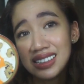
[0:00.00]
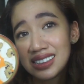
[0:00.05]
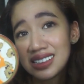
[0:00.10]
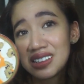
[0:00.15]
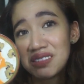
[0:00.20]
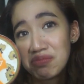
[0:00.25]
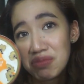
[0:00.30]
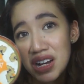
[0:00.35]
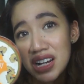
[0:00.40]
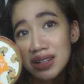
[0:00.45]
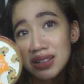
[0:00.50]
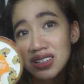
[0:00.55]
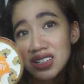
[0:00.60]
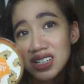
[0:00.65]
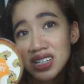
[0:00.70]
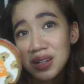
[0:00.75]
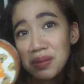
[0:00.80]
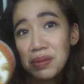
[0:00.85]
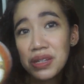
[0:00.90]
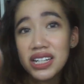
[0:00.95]
little
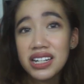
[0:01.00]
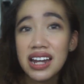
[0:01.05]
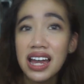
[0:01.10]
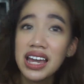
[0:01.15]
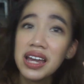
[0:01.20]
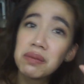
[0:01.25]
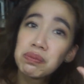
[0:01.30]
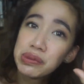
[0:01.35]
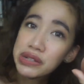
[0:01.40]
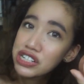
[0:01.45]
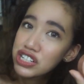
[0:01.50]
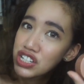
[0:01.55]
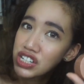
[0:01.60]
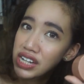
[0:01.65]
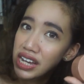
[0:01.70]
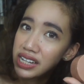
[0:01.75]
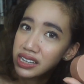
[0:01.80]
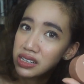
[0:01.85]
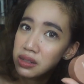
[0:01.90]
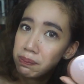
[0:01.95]
much. I mean, I
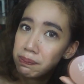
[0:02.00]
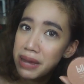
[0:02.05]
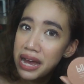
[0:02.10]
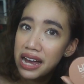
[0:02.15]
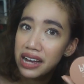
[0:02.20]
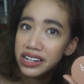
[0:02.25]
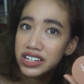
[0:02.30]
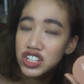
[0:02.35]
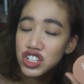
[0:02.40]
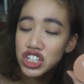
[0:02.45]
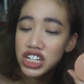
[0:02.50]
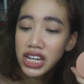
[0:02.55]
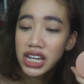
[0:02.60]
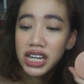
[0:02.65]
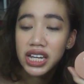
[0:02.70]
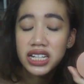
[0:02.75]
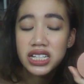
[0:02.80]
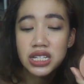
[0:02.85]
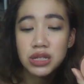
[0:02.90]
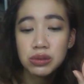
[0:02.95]
appreciate the
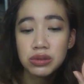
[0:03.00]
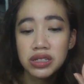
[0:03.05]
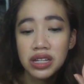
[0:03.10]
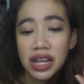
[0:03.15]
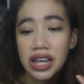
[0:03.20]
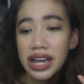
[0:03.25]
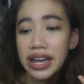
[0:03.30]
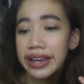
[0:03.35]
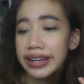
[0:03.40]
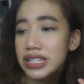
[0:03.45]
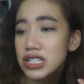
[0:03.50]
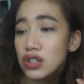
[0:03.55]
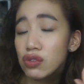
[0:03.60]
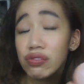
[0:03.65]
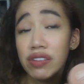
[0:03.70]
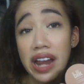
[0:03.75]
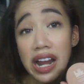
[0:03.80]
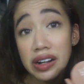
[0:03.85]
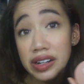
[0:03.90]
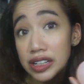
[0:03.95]
packaging. It's
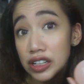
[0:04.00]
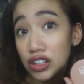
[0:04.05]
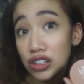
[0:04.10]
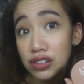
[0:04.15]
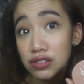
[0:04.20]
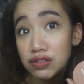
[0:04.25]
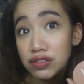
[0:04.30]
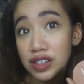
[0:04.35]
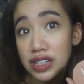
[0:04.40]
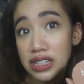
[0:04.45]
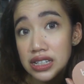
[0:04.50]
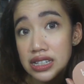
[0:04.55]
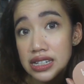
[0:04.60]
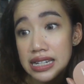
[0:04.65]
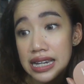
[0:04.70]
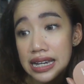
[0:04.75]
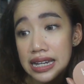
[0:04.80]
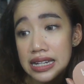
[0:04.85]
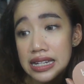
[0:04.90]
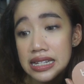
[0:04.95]
very
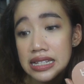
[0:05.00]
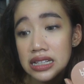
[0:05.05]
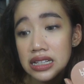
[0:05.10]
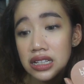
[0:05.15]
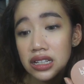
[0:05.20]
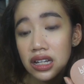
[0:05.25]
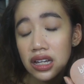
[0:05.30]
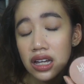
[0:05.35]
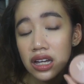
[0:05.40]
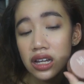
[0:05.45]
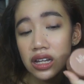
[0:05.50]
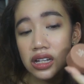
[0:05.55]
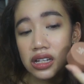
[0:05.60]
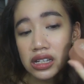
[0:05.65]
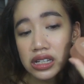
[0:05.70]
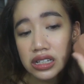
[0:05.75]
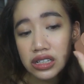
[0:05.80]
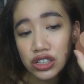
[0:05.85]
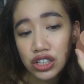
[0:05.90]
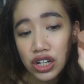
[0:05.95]
convenient
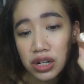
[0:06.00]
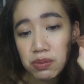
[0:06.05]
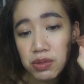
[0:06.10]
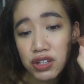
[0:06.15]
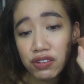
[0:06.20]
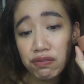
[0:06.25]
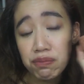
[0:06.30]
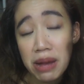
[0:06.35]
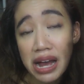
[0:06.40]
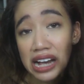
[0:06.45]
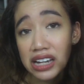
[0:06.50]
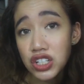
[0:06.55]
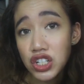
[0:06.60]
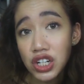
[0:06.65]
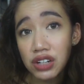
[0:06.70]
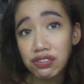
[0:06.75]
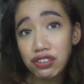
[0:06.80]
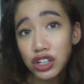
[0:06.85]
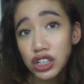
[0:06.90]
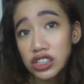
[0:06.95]
in terms of
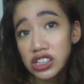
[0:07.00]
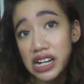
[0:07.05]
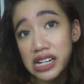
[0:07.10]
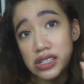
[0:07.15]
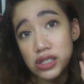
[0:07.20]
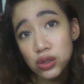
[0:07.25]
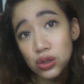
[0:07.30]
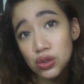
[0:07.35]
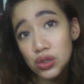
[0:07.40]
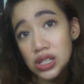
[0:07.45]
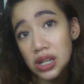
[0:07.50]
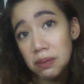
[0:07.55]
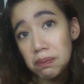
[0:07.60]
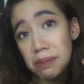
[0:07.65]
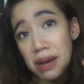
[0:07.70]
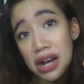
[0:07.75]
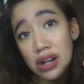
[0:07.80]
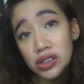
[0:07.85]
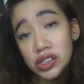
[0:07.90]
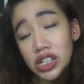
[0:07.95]
packaging for a
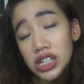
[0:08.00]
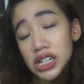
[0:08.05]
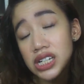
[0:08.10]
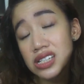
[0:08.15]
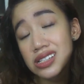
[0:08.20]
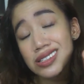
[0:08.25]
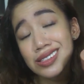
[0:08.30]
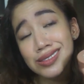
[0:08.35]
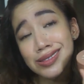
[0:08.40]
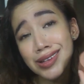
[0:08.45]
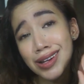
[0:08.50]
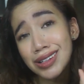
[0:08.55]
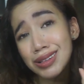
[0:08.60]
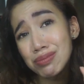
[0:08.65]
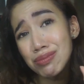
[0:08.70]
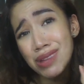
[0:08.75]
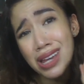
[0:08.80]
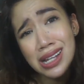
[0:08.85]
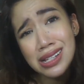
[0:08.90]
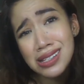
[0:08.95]
translucent powder. It's
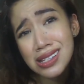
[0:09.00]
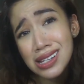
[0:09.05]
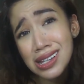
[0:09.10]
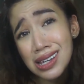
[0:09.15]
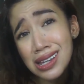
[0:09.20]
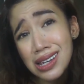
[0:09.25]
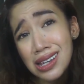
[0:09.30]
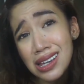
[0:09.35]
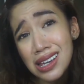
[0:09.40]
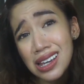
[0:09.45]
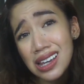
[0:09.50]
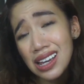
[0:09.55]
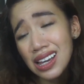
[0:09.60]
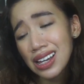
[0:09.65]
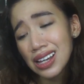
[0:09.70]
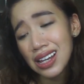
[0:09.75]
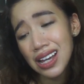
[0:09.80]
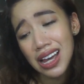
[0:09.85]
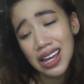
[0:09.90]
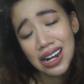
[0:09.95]
not messy.
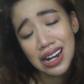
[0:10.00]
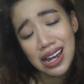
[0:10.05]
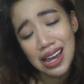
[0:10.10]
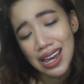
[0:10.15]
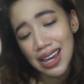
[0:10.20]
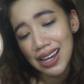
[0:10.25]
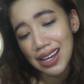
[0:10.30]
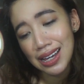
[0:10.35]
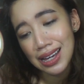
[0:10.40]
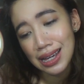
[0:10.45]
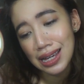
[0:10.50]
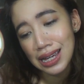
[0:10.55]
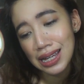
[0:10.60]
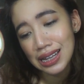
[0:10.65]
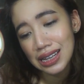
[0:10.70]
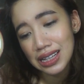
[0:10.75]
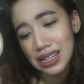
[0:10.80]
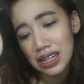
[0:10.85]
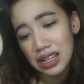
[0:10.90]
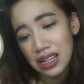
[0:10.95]
I like
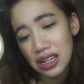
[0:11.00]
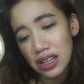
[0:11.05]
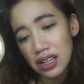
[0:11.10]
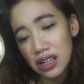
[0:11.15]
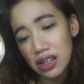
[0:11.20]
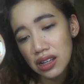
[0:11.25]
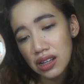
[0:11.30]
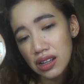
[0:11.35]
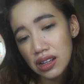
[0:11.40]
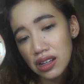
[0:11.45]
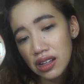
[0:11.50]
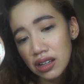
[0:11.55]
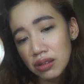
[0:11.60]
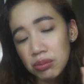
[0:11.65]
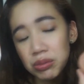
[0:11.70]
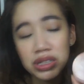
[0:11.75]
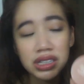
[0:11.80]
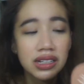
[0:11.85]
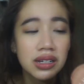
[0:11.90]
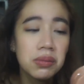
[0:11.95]
it.
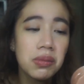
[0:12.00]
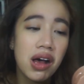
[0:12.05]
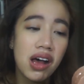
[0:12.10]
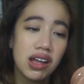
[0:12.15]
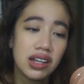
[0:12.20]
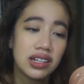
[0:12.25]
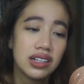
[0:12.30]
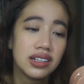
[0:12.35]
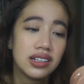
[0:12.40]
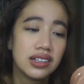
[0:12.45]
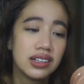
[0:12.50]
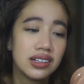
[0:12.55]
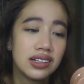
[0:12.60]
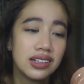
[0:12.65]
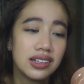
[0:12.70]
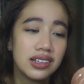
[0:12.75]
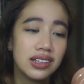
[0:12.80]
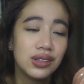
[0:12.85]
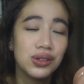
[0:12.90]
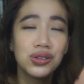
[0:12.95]
But come on.
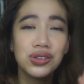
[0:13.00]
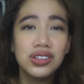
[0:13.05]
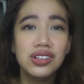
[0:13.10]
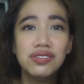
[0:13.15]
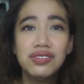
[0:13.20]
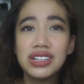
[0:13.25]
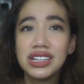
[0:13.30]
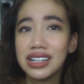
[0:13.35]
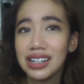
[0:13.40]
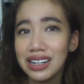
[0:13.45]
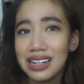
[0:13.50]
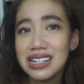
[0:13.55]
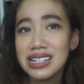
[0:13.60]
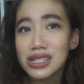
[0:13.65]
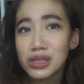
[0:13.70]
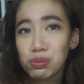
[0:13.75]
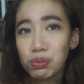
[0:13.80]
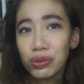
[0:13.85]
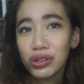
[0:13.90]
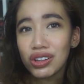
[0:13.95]
You could have at
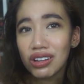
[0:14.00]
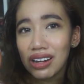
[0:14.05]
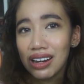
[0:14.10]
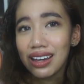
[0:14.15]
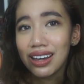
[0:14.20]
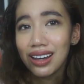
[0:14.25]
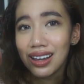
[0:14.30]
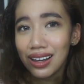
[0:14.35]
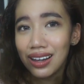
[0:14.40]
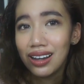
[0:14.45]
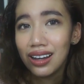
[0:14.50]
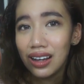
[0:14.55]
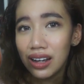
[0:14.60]
least put like